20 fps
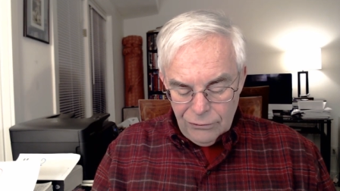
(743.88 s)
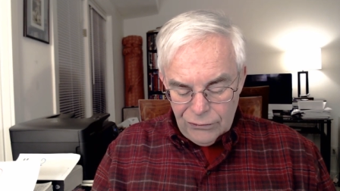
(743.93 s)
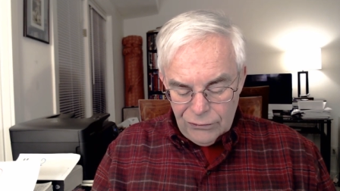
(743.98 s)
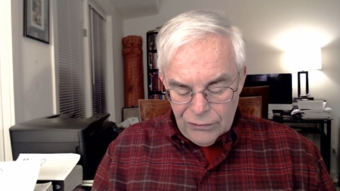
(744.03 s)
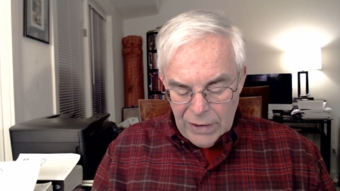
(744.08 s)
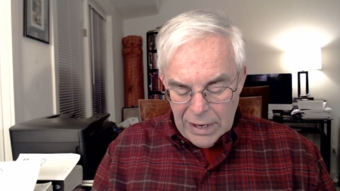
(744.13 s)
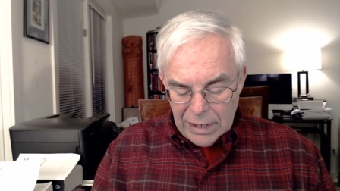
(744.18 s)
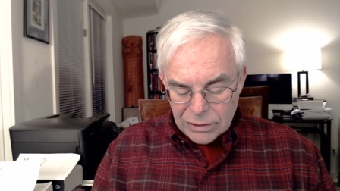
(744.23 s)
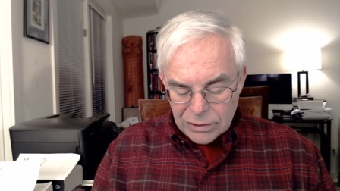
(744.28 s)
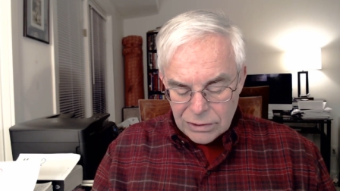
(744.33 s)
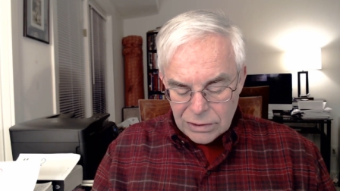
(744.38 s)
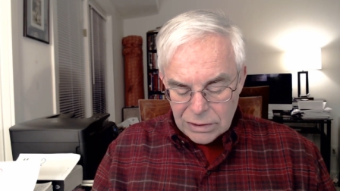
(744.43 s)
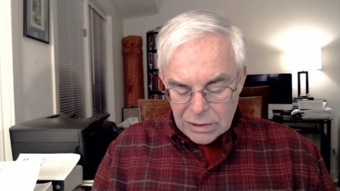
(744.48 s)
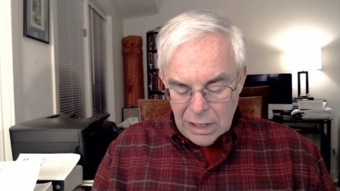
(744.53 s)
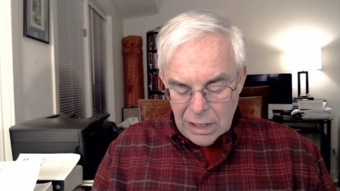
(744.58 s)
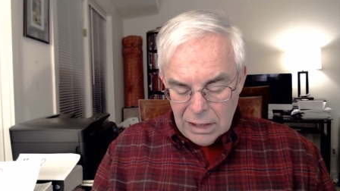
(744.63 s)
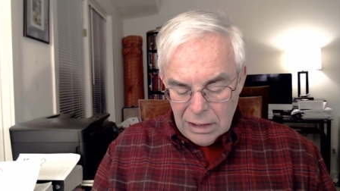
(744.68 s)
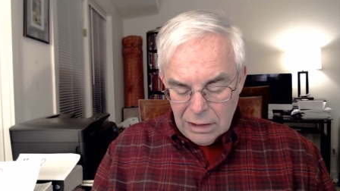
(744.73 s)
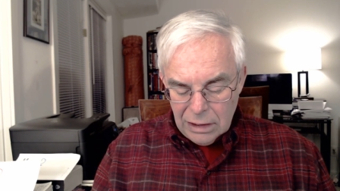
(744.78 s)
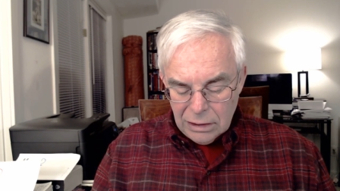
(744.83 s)
facts
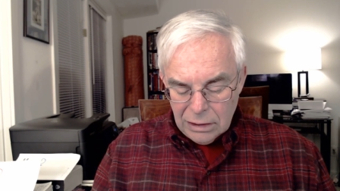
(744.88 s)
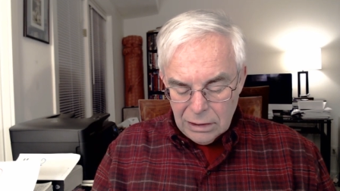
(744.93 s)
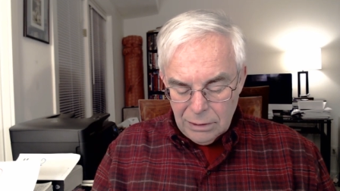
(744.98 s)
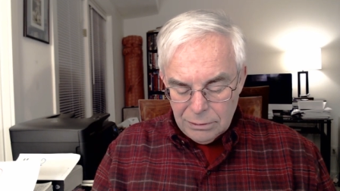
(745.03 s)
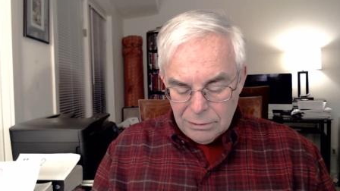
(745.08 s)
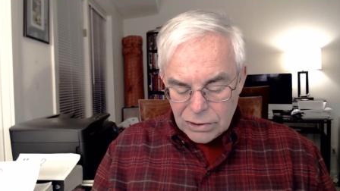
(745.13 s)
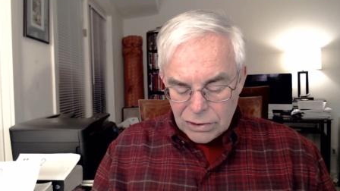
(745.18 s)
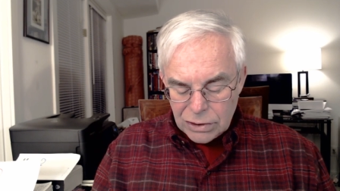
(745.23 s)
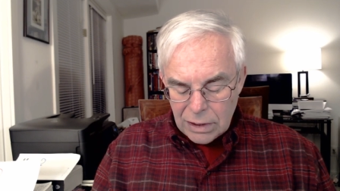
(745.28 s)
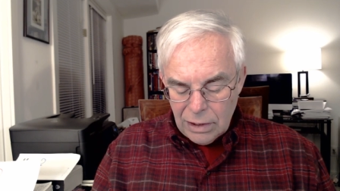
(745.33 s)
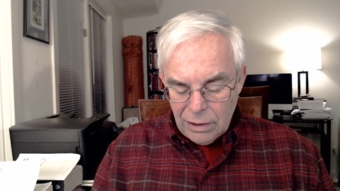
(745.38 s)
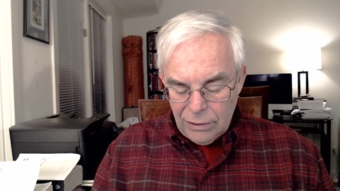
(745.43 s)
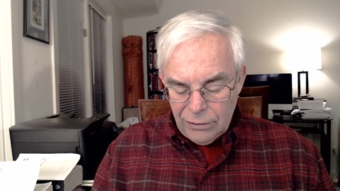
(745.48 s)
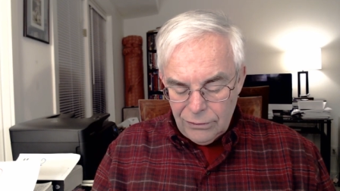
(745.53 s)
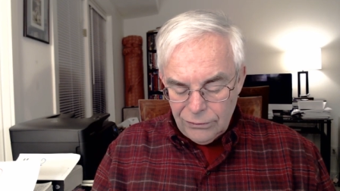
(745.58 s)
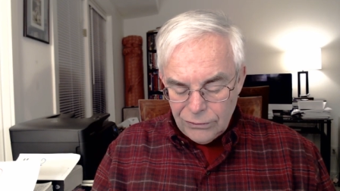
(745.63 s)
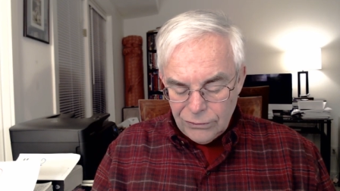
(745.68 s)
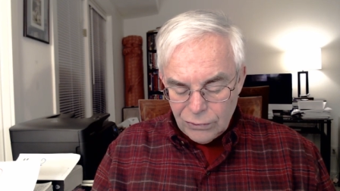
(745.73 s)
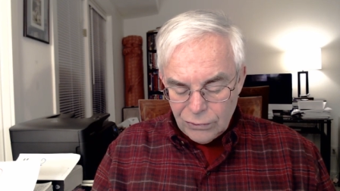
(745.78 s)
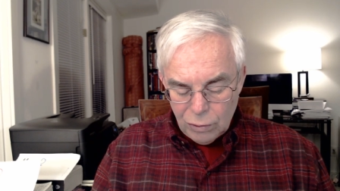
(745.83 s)
that in
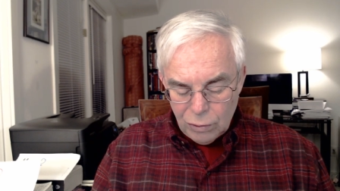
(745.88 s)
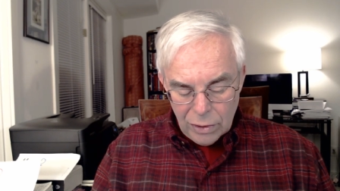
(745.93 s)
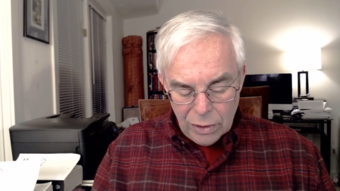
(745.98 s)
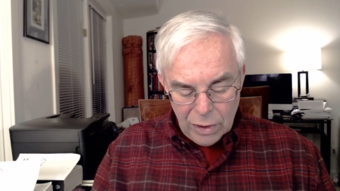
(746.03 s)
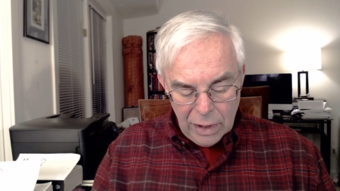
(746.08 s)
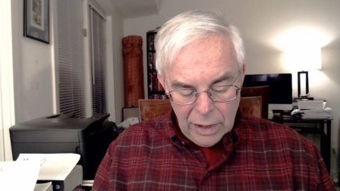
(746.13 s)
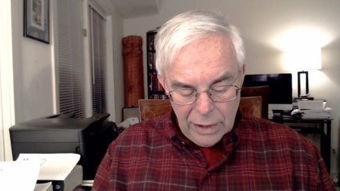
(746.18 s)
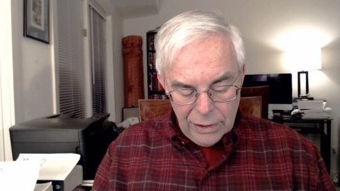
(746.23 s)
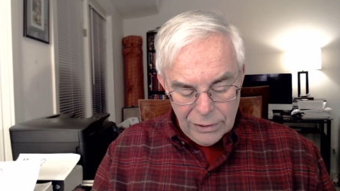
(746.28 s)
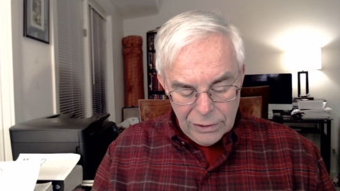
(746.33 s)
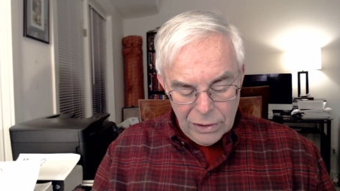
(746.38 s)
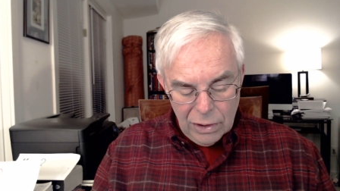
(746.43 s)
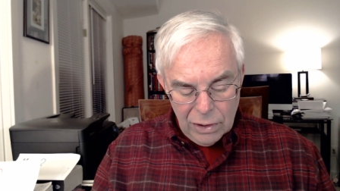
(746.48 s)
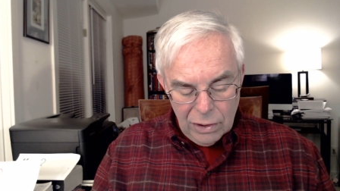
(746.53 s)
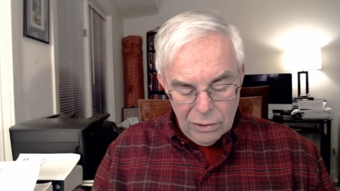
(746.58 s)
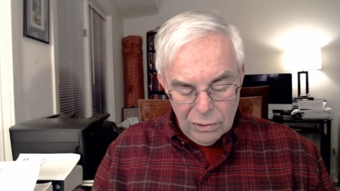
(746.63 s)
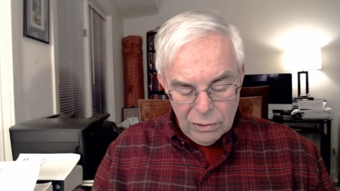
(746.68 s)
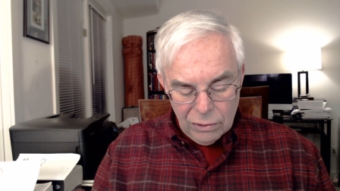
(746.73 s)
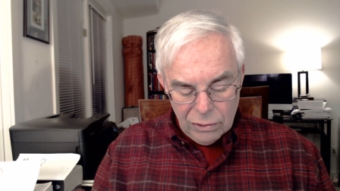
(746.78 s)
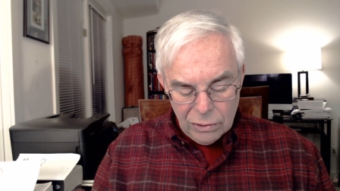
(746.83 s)
themselves were
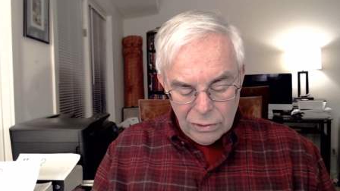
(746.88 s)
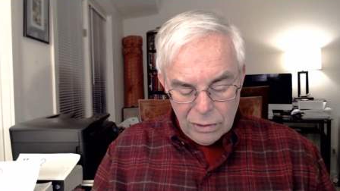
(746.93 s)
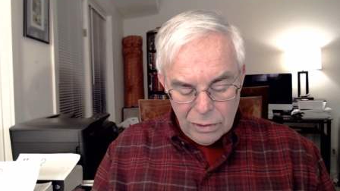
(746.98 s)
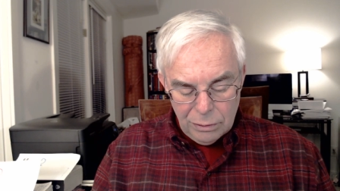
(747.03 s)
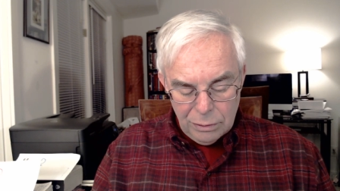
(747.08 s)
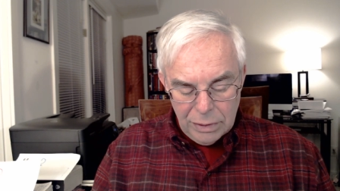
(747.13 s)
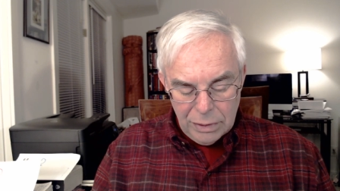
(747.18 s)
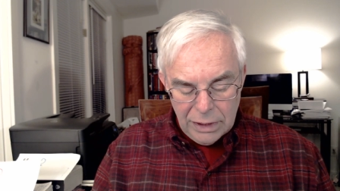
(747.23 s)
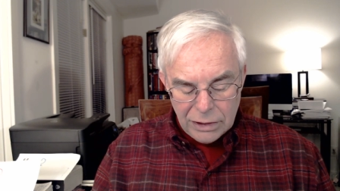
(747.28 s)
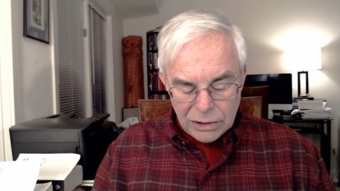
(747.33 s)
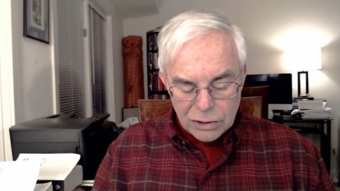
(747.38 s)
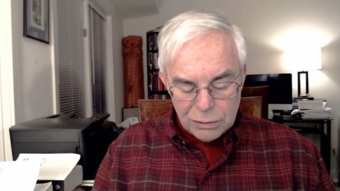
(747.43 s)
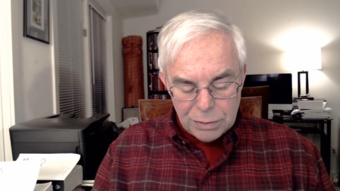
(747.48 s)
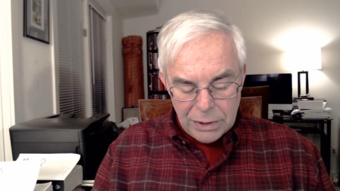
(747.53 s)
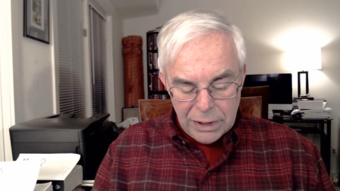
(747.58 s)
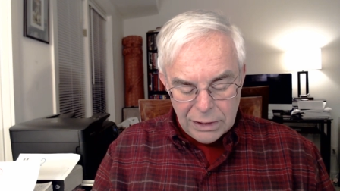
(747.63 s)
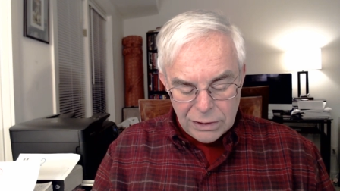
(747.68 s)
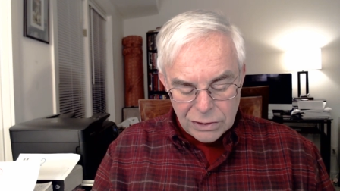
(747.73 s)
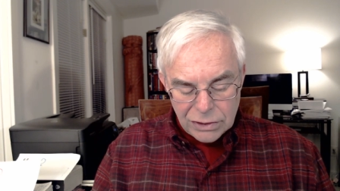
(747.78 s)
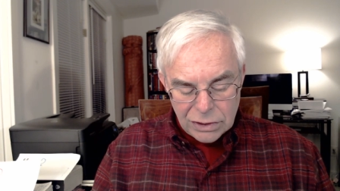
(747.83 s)
unknown could be
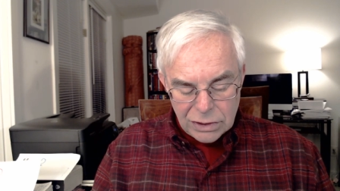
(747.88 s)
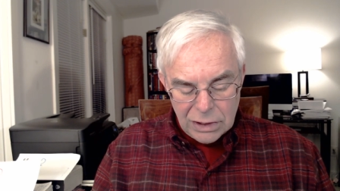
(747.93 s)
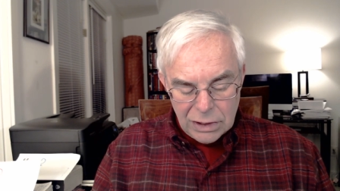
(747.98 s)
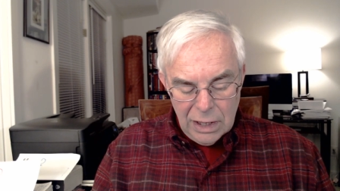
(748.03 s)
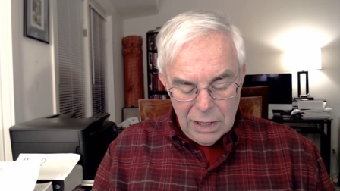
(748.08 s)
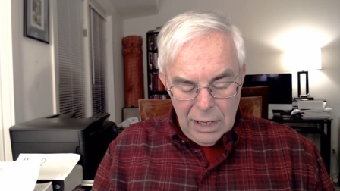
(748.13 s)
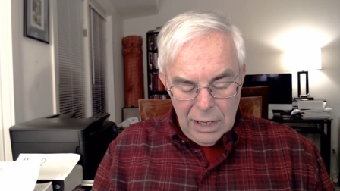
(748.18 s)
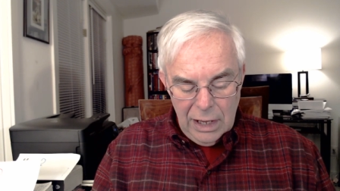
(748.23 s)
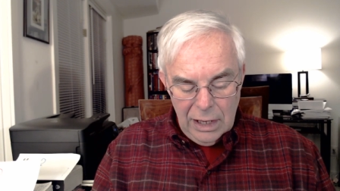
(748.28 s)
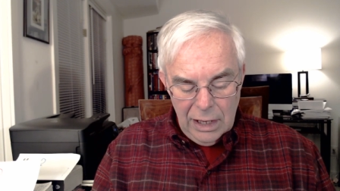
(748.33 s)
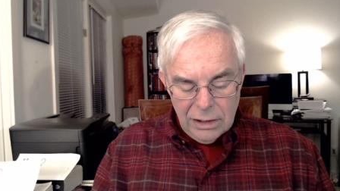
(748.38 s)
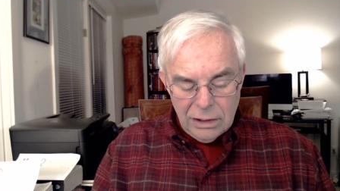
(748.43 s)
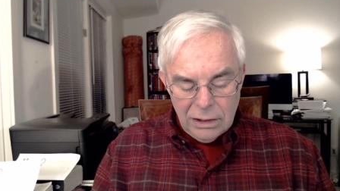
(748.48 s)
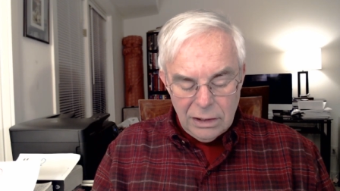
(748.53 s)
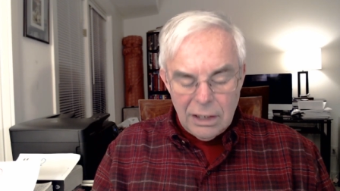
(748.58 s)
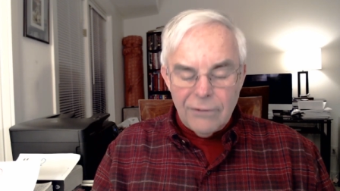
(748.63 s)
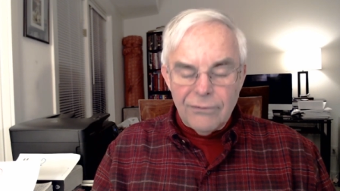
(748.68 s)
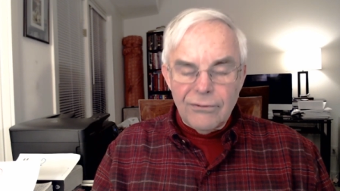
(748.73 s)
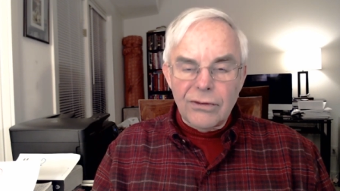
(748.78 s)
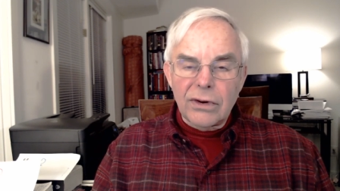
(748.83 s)
expressed
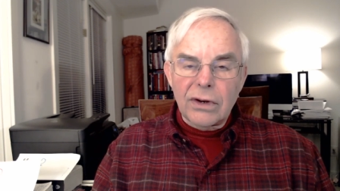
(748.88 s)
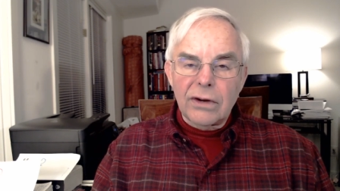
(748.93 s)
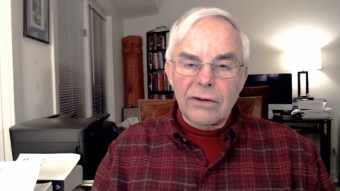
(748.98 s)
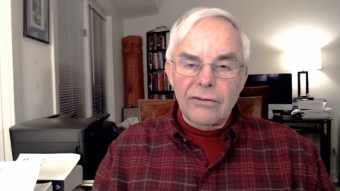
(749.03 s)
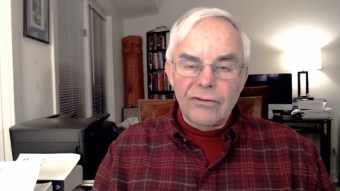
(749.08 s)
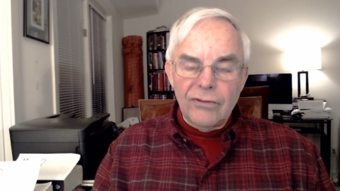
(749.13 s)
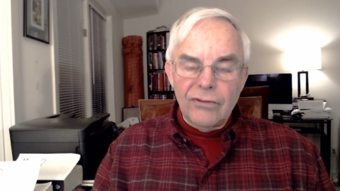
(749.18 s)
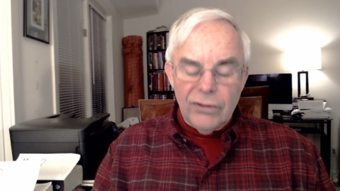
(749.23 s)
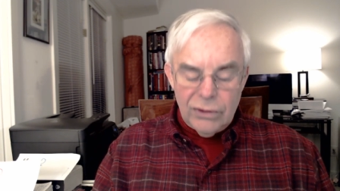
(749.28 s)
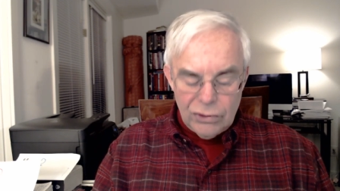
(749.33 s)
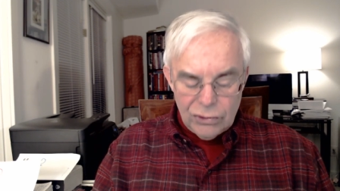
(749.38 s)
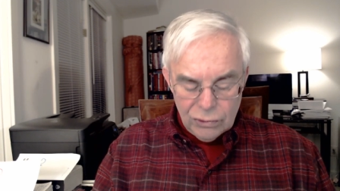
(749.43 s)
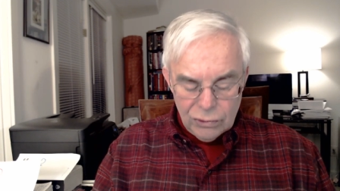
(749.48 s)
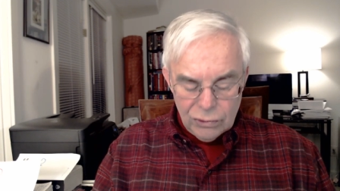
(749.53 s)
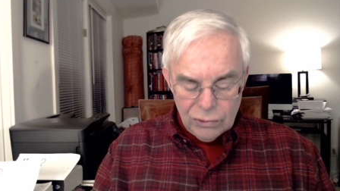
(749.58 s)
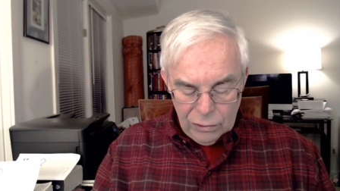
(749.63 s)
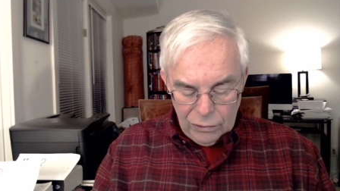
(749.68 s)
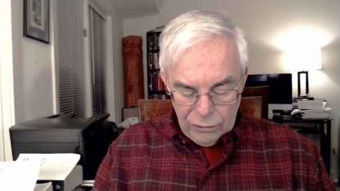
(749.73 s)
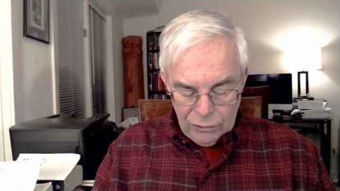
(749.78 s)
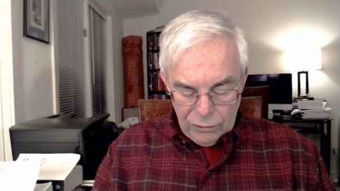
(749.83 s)
indefinite
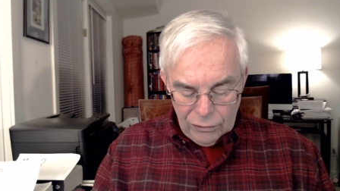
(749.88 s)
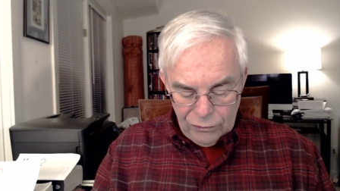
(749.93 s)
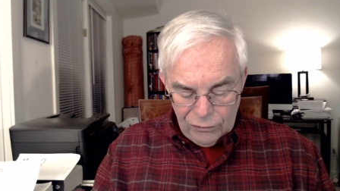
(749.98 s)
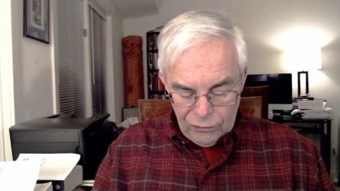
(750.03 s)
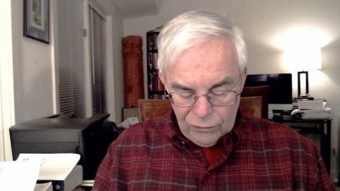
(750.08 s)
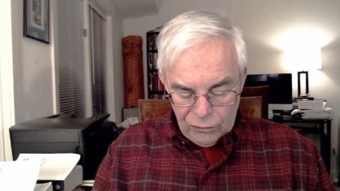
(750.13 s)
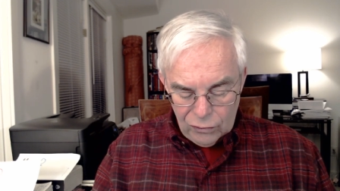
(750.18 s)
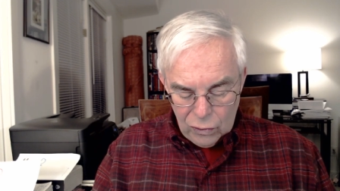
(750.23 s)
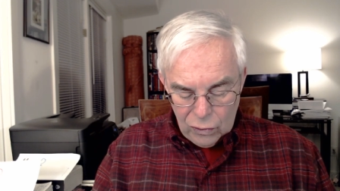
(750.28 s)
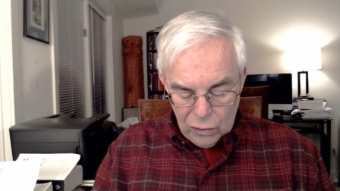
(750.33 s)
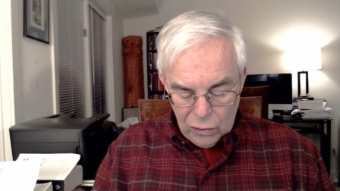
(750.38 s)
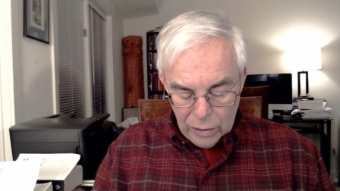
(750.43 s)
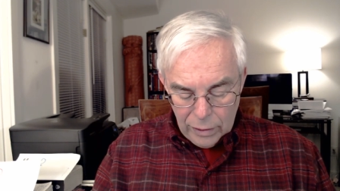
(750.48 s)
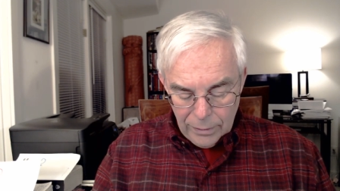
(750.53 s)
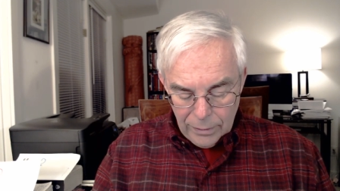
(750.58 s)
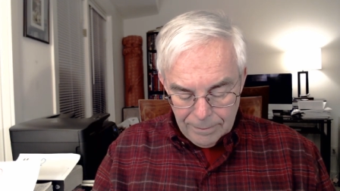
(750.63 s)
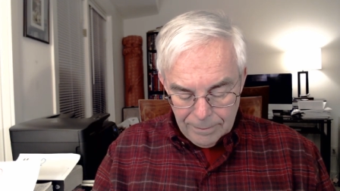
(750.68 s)
visual form.